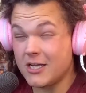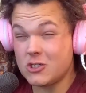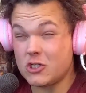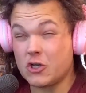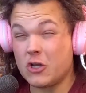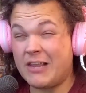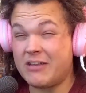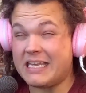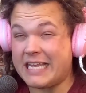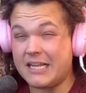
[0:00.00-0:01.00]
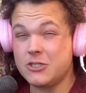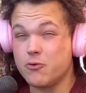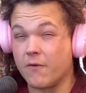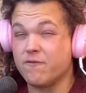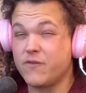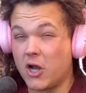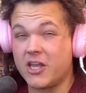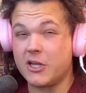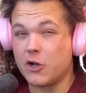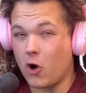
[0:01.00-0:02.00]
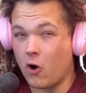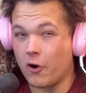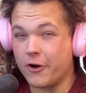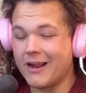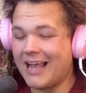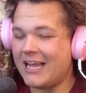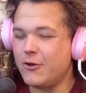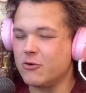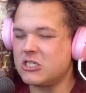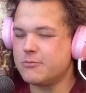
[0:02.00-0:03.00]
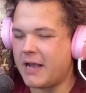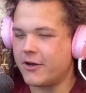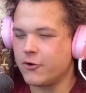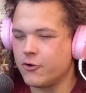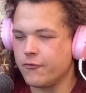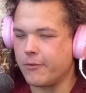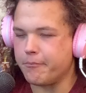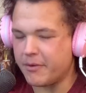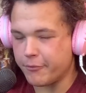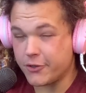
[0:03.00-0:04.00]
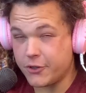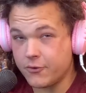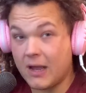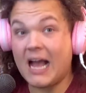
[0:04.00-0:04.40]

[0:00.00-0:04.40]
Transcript: she couldn't even get into her fucking car, and you expect her to remember you?